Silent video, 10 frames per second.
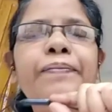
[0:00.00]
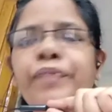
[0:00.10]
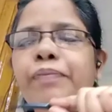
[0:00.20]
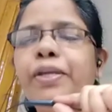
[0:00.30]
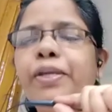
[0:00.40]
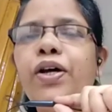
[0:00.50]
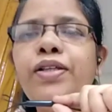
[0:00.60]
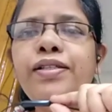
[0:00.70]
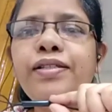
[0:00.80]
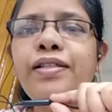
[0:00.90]

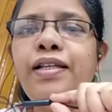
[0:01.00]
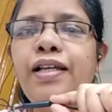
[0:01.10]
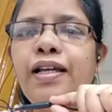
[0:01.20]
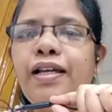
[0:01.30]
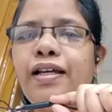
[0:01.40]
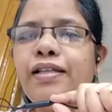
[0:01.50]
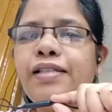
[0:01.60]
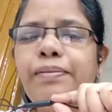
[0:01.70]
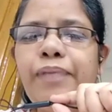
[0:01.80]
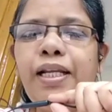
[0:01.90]
Because
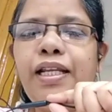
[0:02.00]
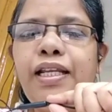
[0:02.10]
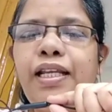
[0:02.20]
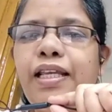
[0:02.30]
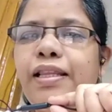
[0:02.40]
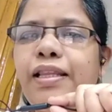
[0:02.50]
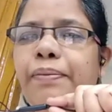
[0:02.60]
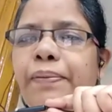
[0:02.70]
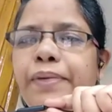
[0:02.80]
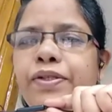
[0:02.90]
simply reading in the
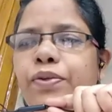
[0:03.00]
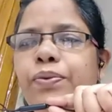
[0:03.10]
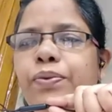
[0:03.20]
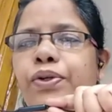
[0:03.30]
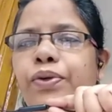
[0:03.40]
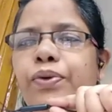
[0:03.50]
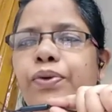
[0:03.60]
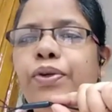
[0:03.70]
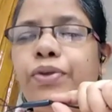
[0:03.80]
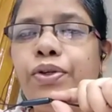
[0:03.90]
papers, you won't know.
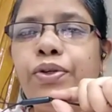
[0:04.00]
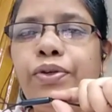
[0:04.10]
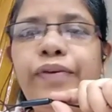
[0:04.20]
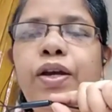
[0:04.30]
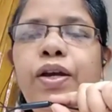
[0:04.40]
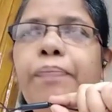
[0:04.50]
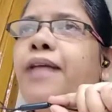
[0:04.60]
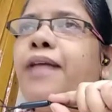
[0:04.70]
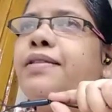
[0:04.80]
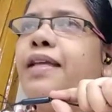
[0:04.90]
When you are
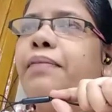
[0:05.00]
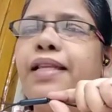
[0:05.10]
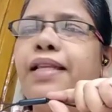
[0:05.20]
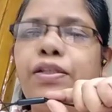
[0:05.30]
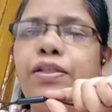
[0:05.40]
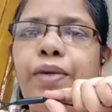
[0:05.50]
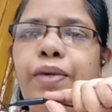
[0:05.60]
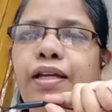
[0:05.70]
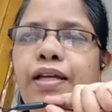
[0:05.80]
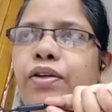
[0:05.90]
passing by that way,
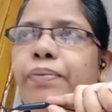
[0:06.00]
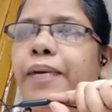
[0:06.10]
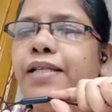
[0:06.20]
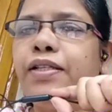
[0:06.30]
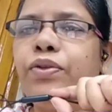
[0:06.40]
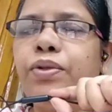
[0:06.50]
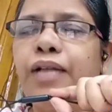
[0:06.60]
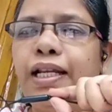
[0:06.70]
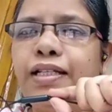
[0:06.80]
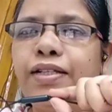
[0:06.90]
you are passing through
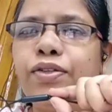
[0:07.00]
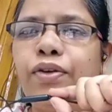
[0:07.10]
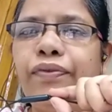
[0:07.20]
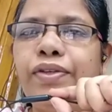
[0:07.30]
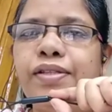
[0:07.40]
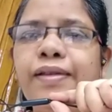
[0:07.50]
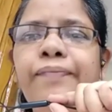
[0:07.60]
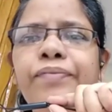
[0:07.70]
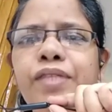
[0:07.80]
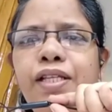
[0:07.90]
collector's office,
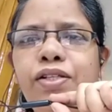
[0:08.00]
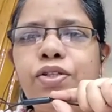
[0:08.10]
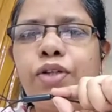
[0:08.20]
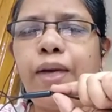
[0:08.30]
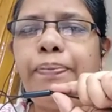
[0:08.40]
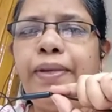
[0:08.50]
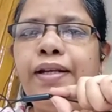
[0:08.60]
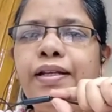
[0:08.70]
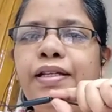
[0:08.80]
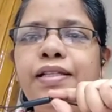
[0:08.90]
just drop
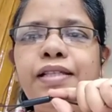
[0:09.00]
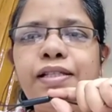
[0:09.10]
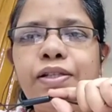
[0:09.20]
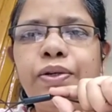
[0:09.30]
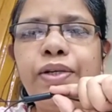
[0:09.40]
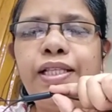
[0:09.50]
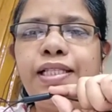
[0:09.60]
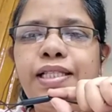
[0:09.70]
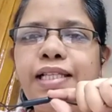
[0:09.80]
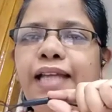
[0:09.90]
in, just go
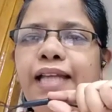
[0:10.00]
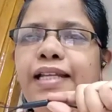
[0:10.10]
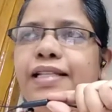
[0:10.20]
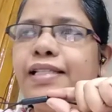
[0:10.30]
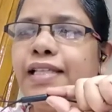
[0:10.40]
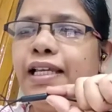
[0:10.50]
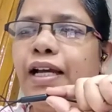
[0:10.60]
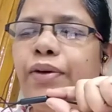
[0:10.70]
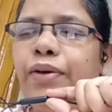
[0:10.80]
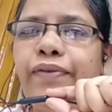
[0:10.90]
inside and see
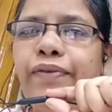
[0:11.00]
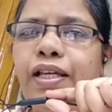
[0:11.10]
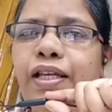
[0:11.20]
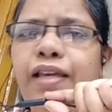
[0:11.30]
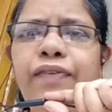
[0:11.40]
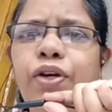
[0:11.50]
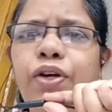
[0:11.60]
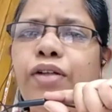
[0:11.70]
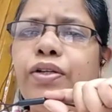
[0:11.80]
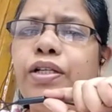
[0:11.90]
how they are working. If you are
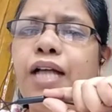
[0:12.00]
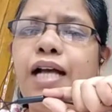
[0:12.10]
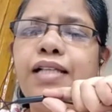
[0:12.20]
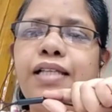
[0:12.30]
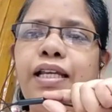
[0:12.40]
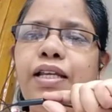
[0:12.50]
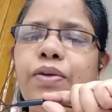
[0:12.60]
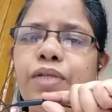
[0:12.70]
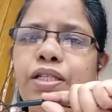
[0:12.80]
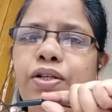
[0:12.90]
not going to ask any
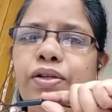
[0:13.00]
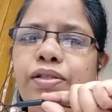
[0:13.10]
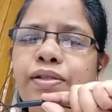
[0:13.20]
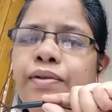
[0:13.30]
question also,